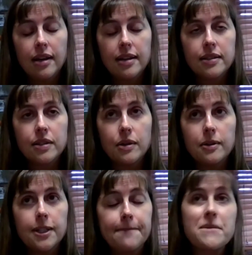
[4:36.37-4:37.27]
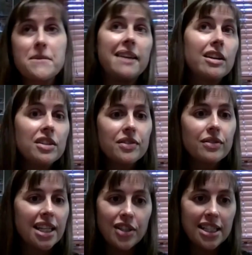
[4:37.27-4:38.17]
So, and then also
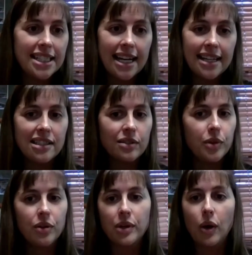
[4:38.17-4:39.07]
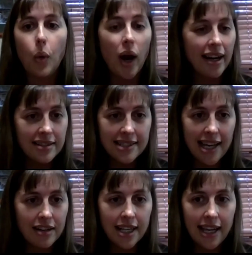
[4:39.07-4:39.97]
like during tax season, we don't require
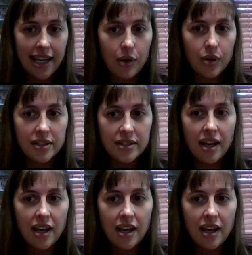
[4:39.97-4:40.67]
Saturday hours.